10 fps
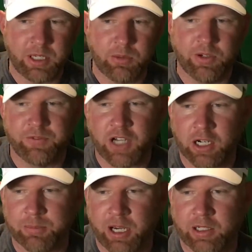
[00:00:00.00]
we've talked
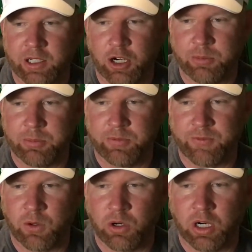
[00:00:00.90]
about Ecomi
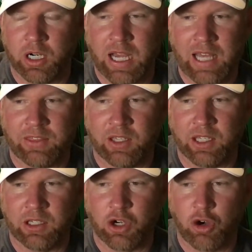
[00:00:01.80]
before. I think
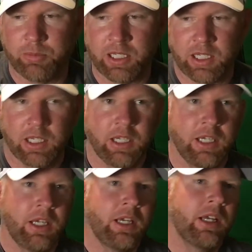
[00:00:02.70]
Ecomi
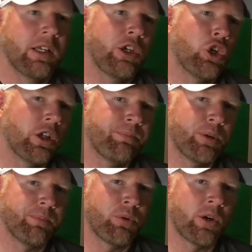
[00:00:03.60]
could
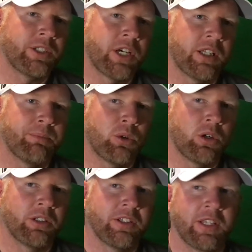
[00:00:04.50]
put points on the
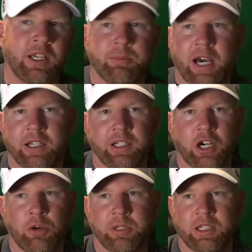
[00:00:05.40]
board. The thing about
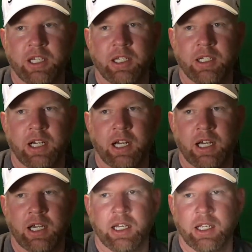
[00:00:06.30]
Ecomi that
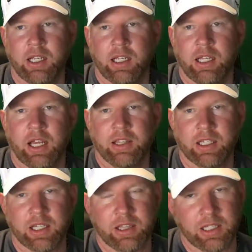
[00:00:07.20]
I think
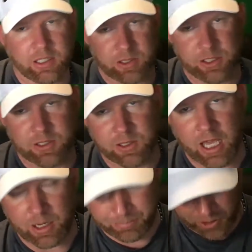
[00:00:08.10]
it's
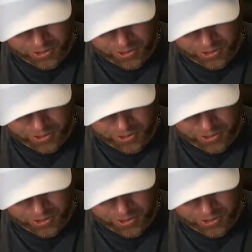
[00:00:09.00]
had a pretty